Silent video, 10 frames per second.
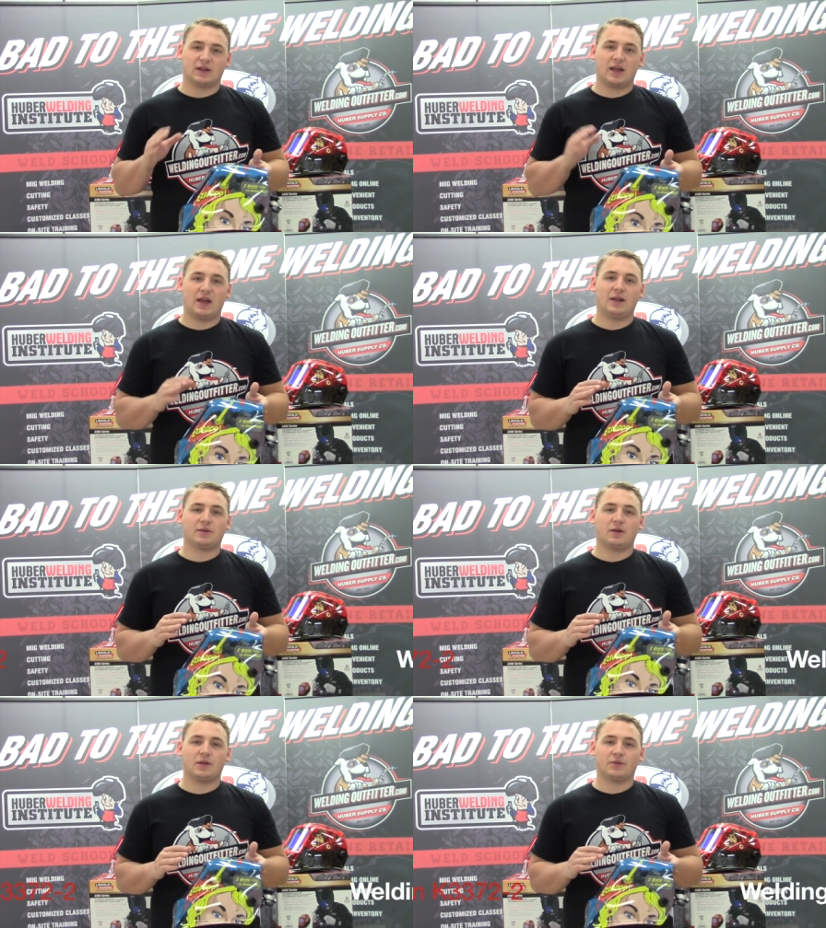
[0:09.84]

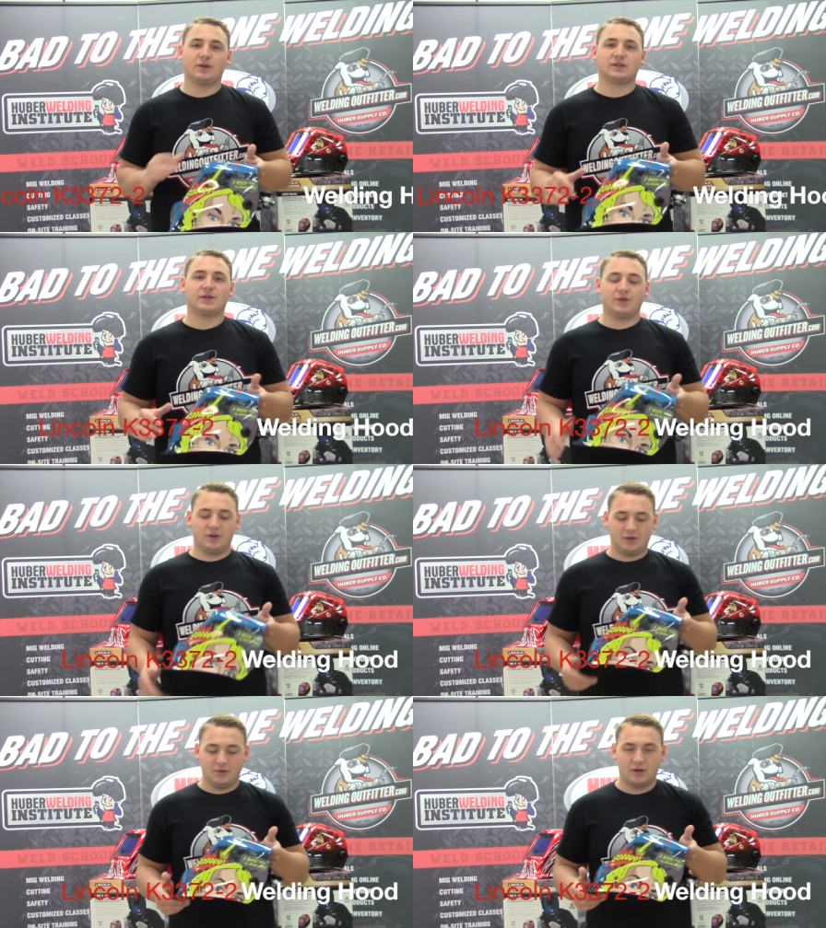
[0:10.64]

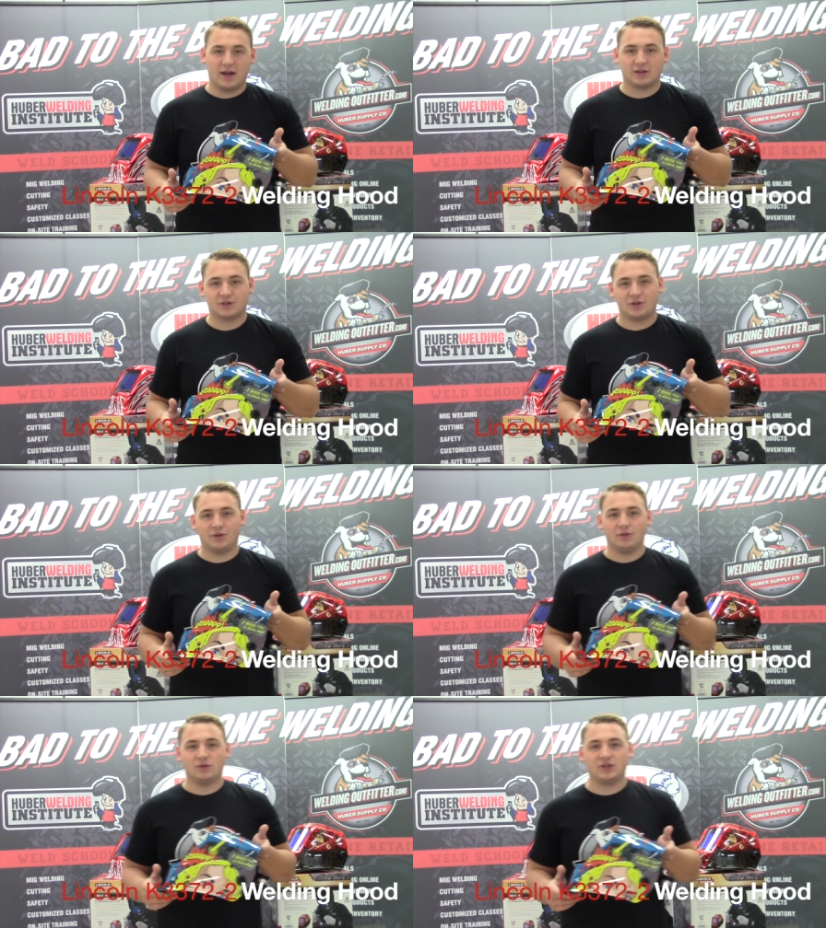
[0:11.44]
K3372-2
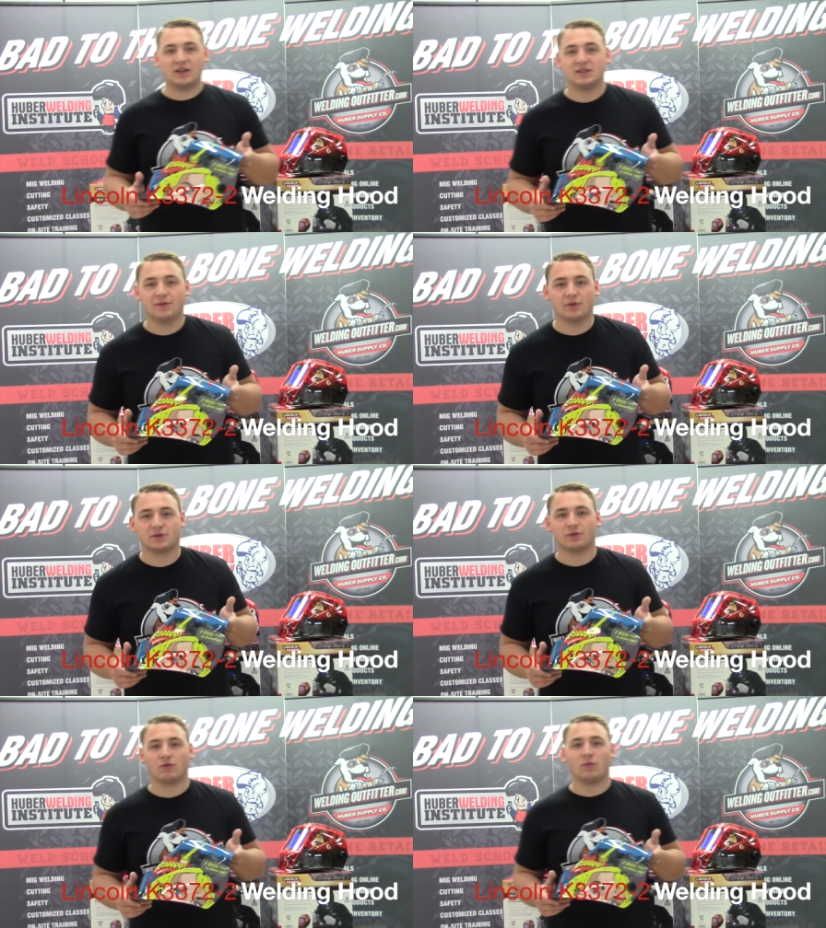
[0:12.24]
Jessi
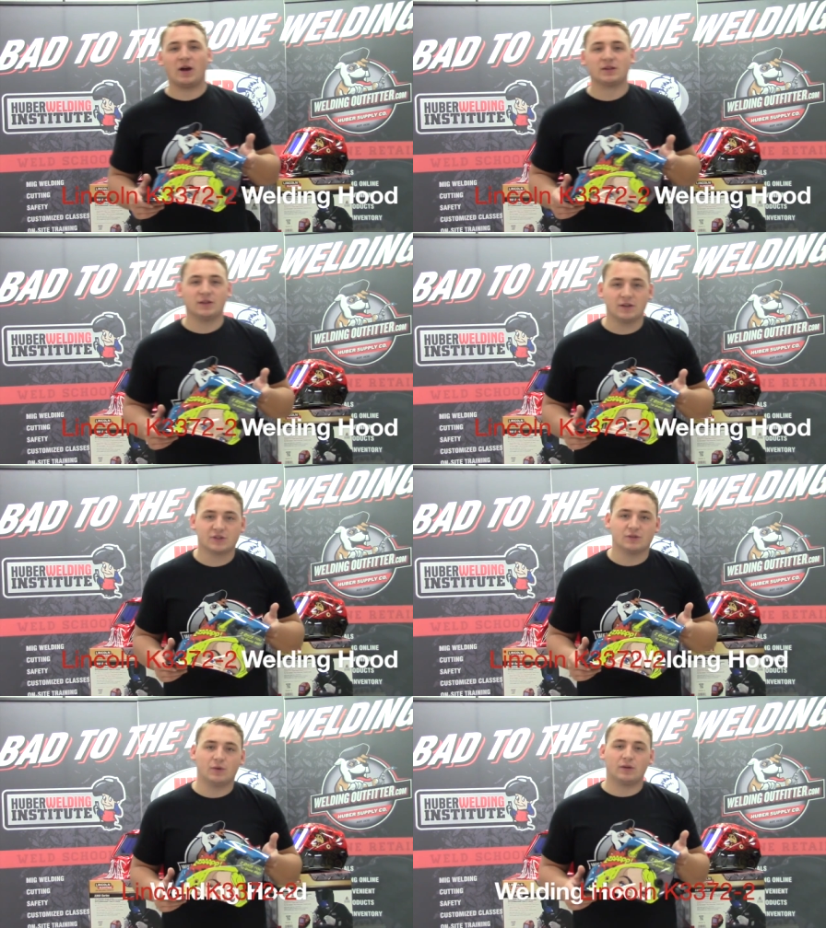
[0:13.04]
vs. the Robots
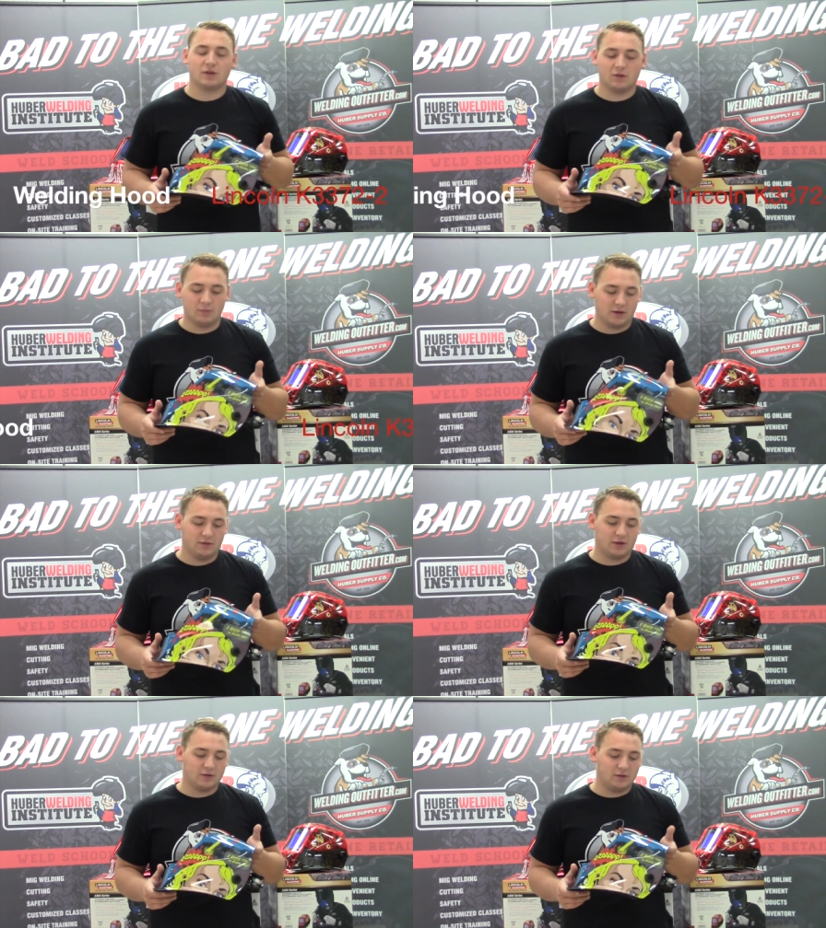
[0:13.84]
Edition welding hood by
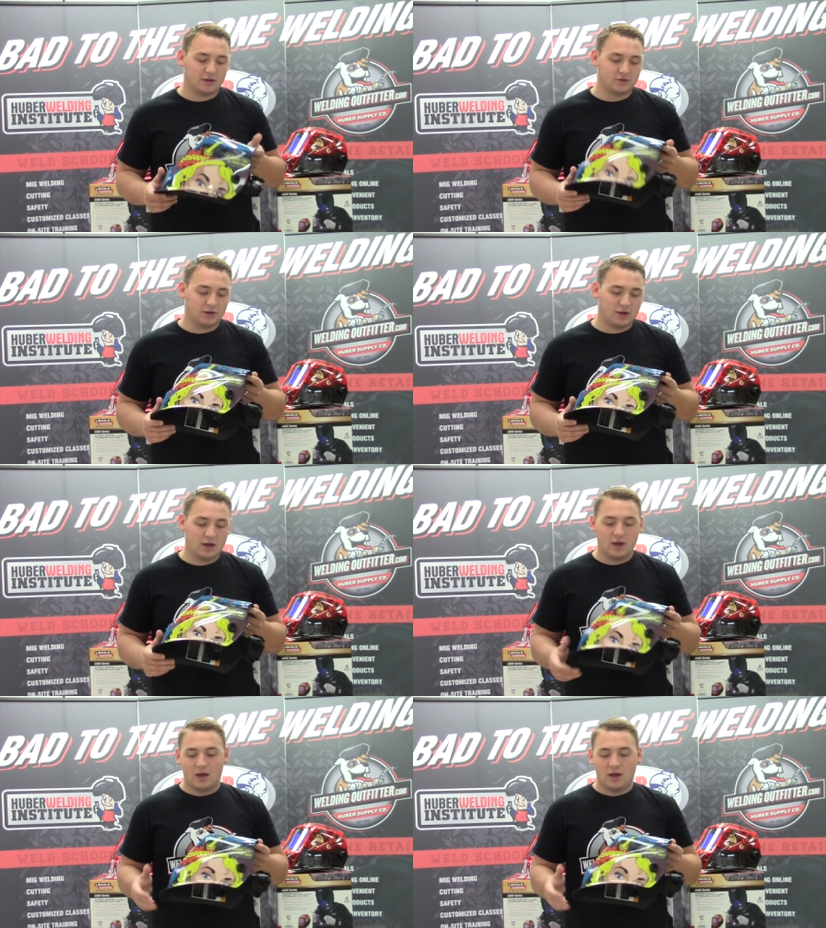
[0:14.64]
Lincoln Electric.